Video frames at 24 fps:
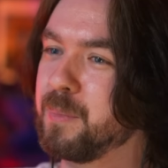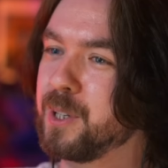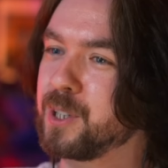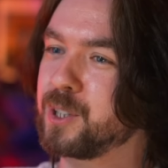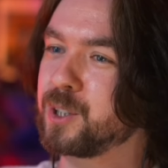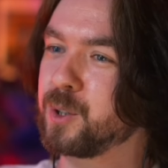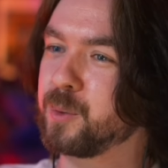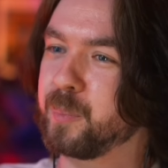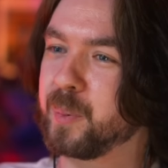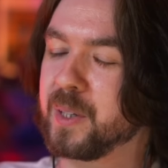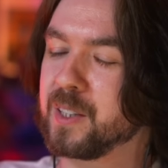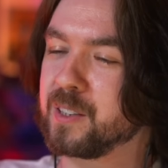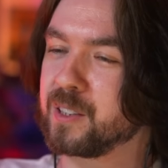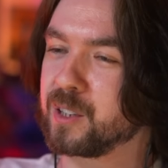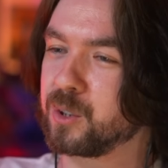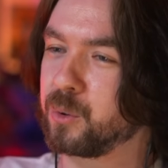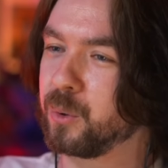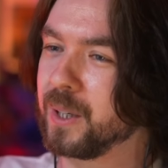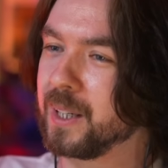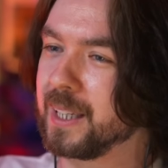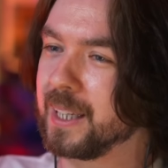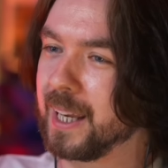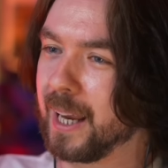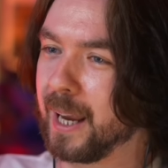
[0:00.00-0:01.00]
Mr. Beast
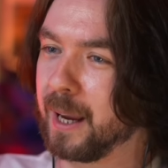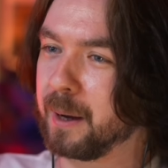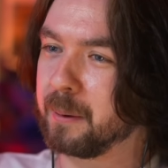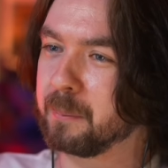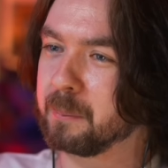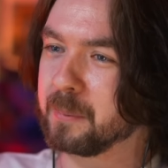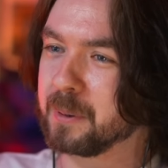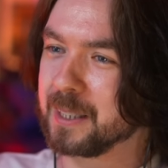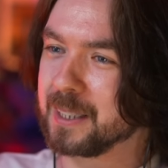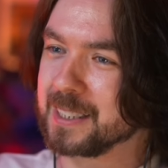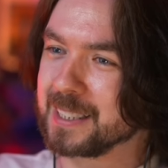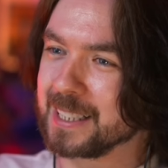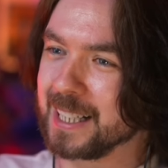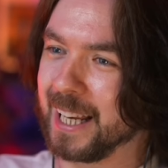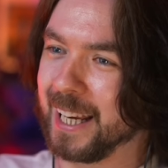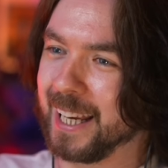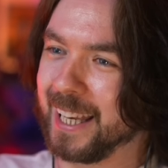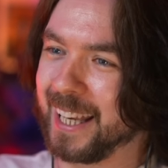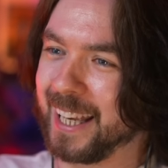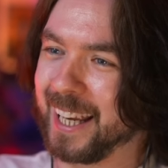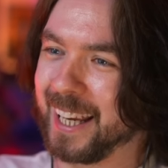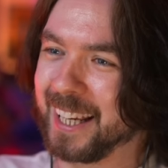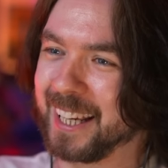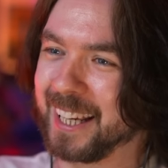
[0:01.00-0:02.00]
Squid Game. It's like,